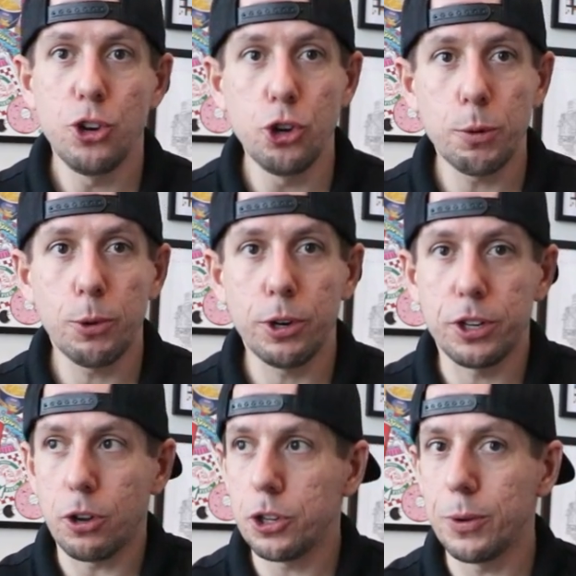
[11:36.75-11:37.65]
Nutrabolt
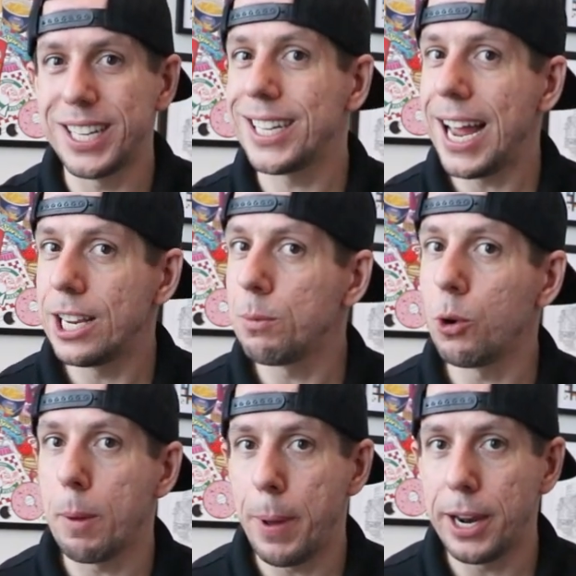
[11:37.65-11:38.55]
is also a sizable
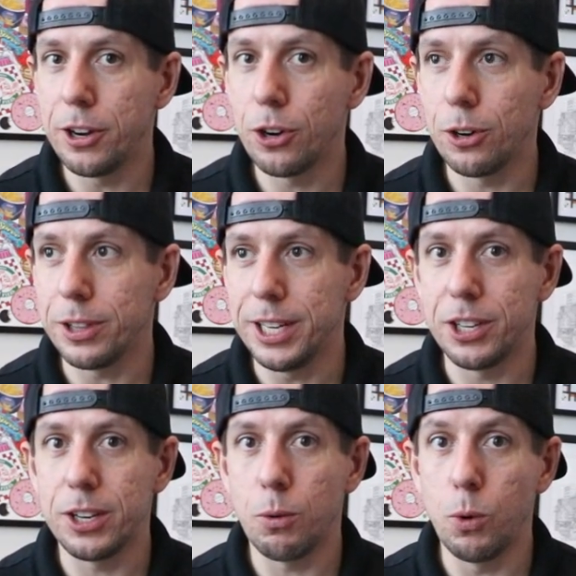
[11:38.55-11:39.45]
competitor, at
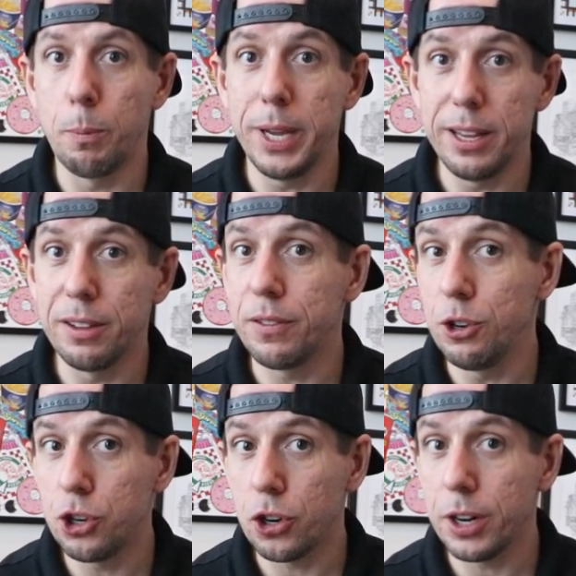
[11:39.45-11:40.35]
least will be in the
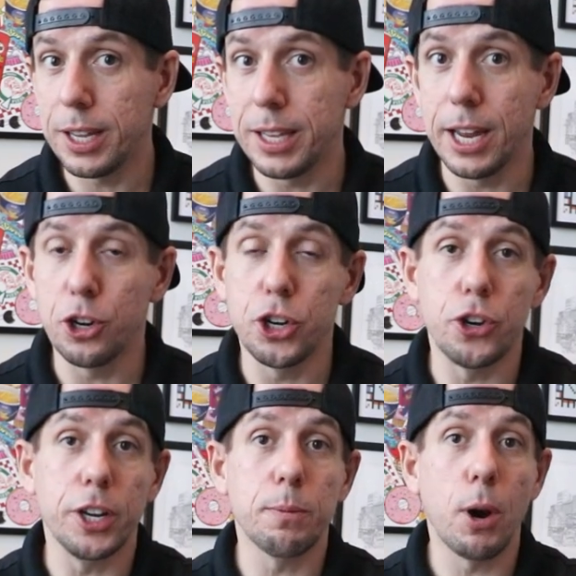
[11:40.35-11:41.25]
future, in the energy
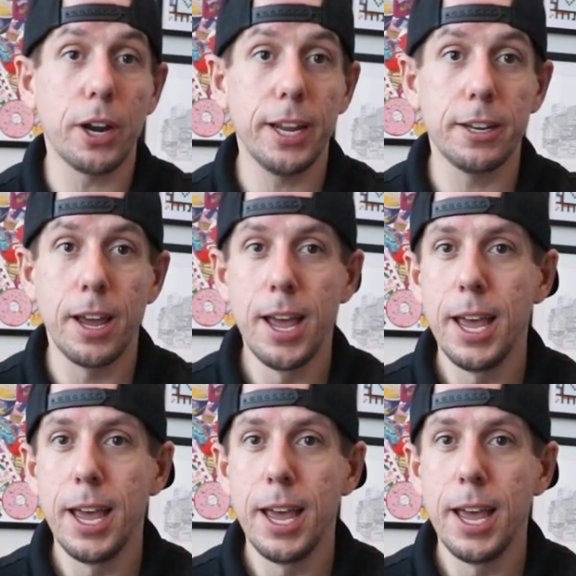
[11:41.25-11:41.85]
drinks market.